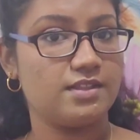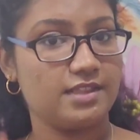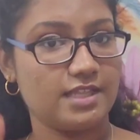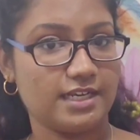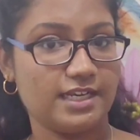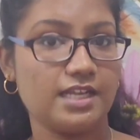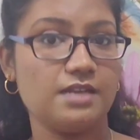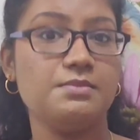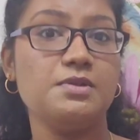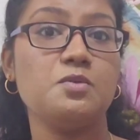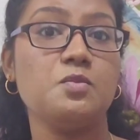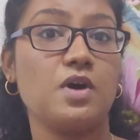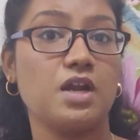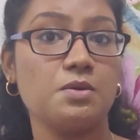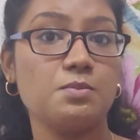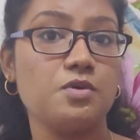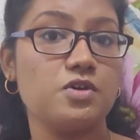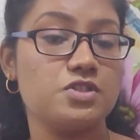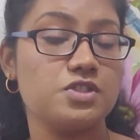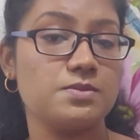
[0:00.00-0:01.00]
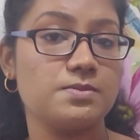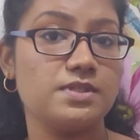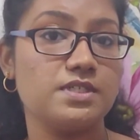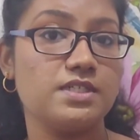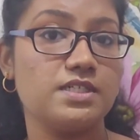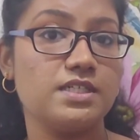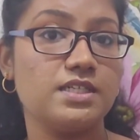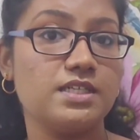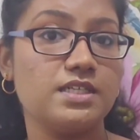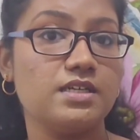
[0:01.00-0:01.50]
That can be one
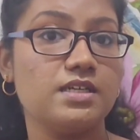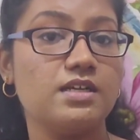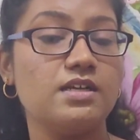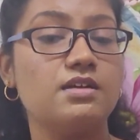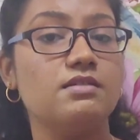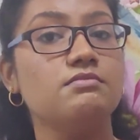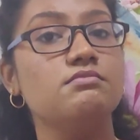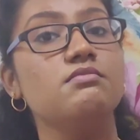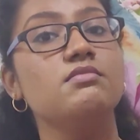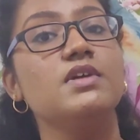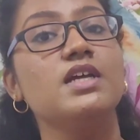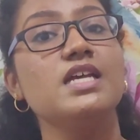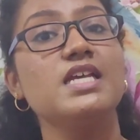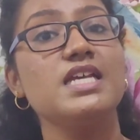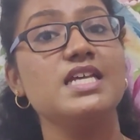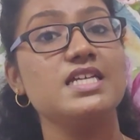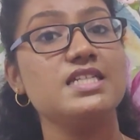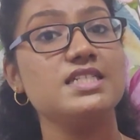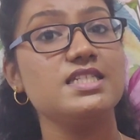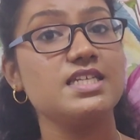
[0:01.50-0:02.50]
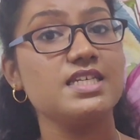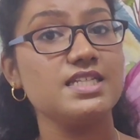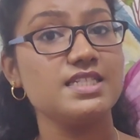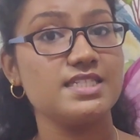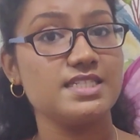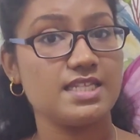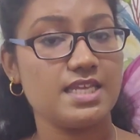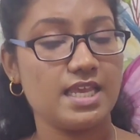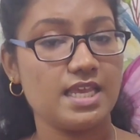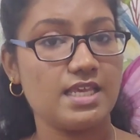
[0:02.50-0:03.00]
possibility. Is he
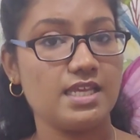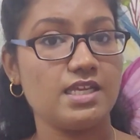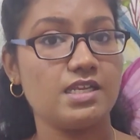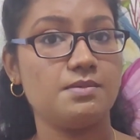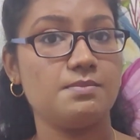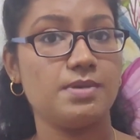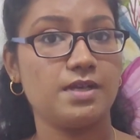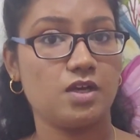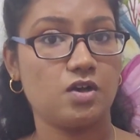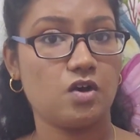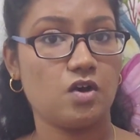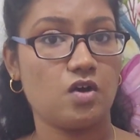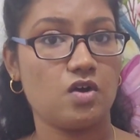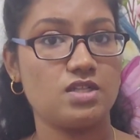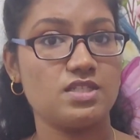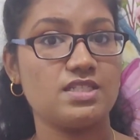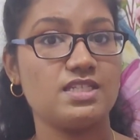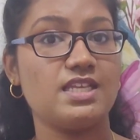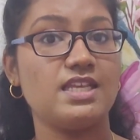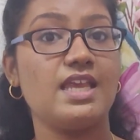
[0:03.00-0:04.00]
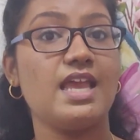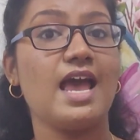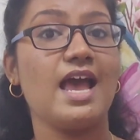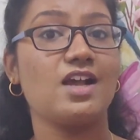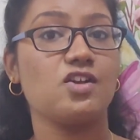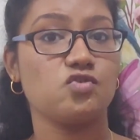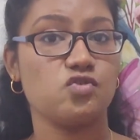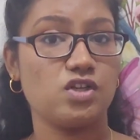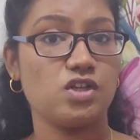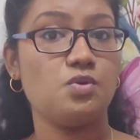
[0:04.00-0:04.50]
saying it because he
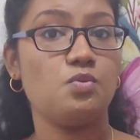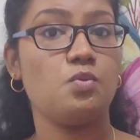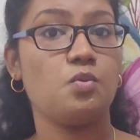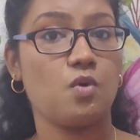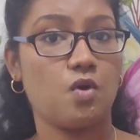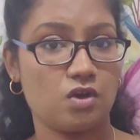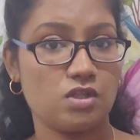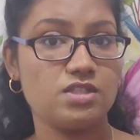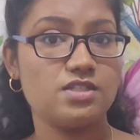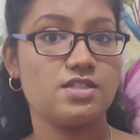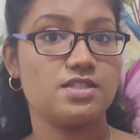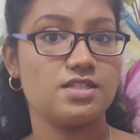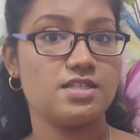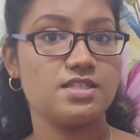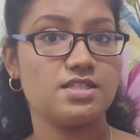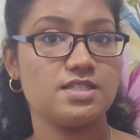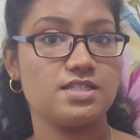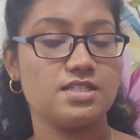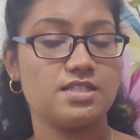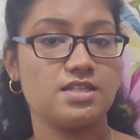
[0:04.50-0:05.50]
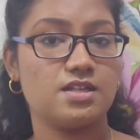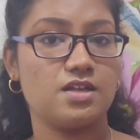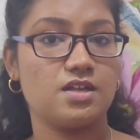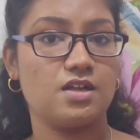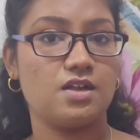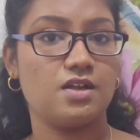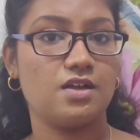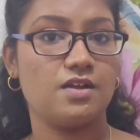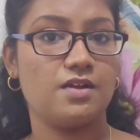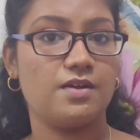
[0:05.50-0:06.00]
actually wants this?
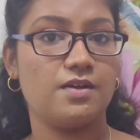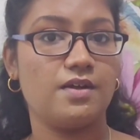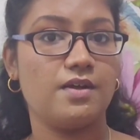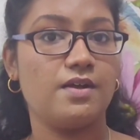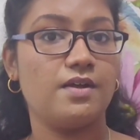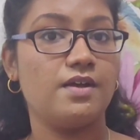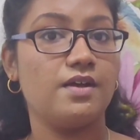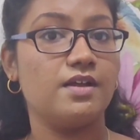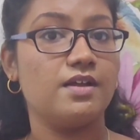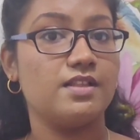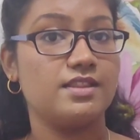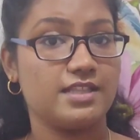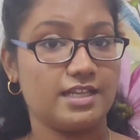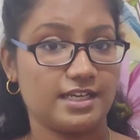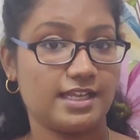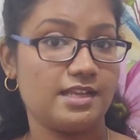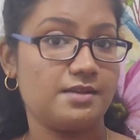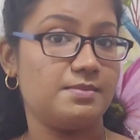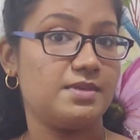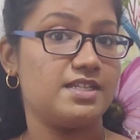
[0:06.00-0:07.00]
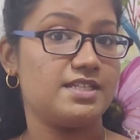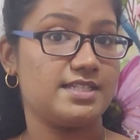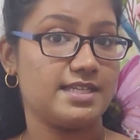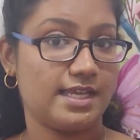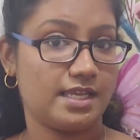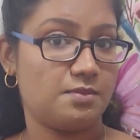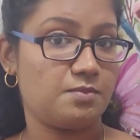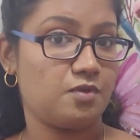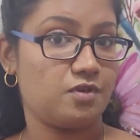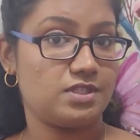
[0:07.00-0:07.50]
That can be a
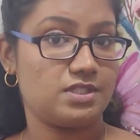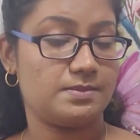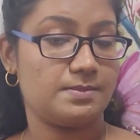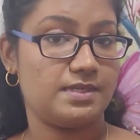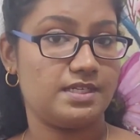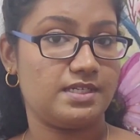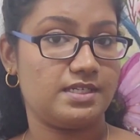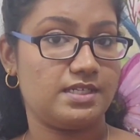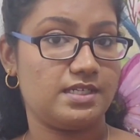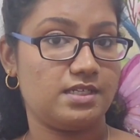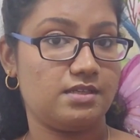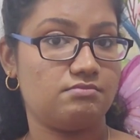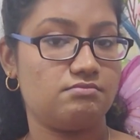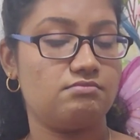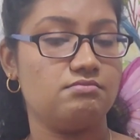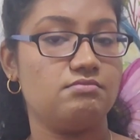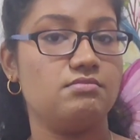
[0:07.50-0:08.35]
second possibility.